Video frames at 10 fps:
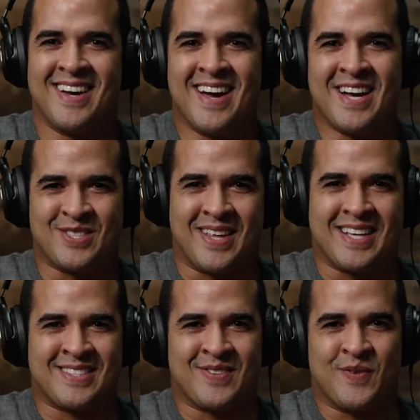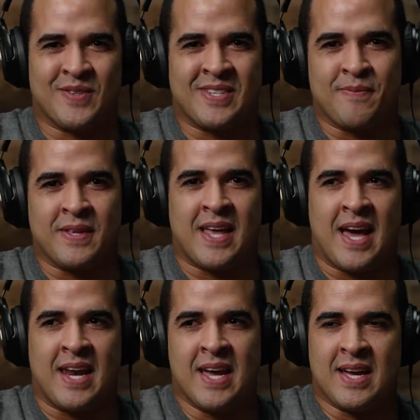So that's something
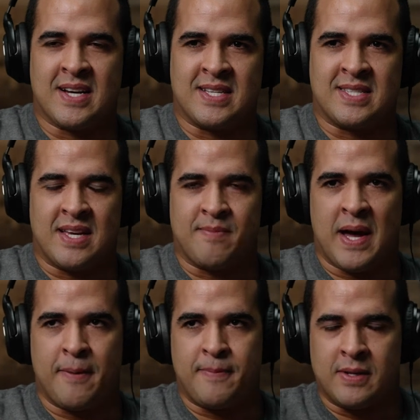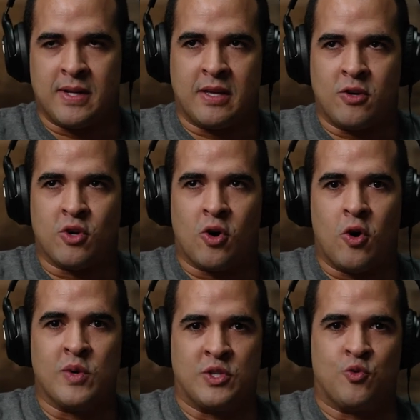that, because in my opinion, like you could
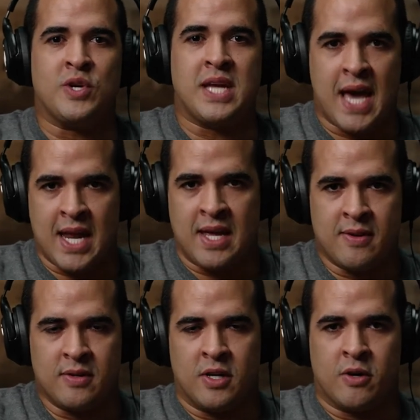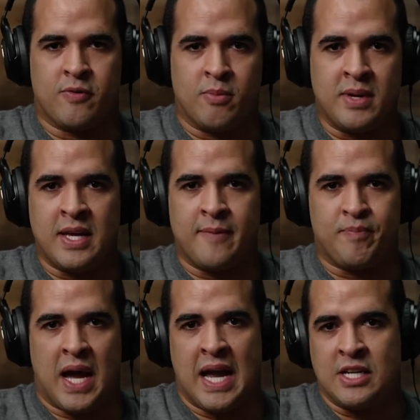always re-edit. You know, for me,
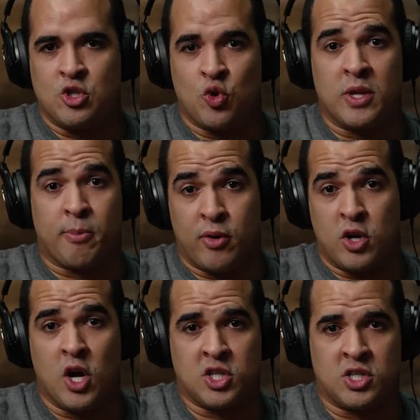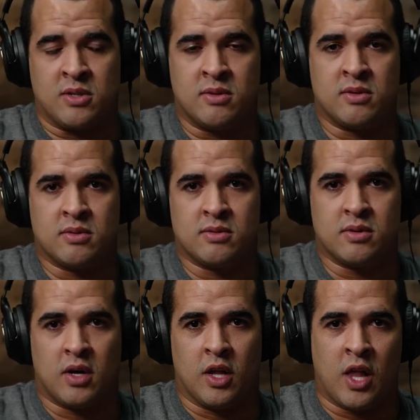I enjoy the production
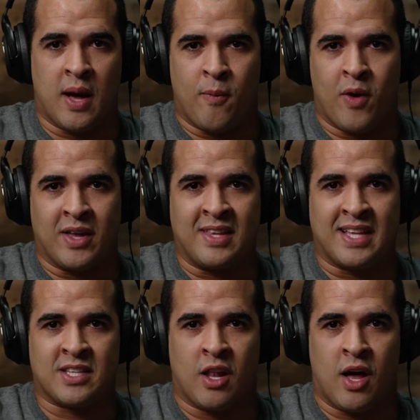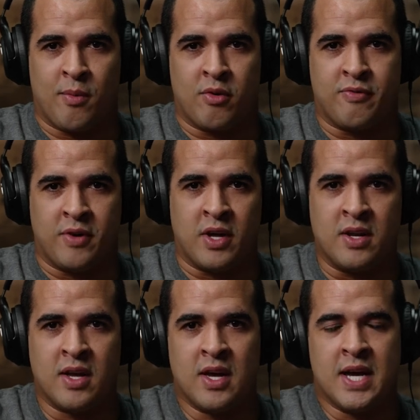a lot more. I think that's a lot more fun.
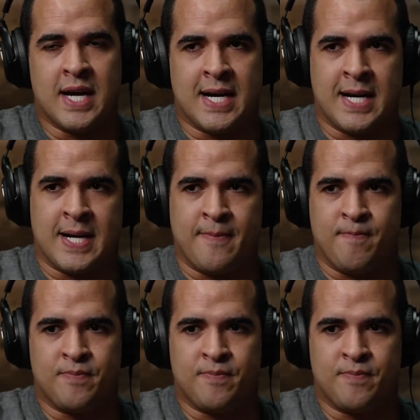And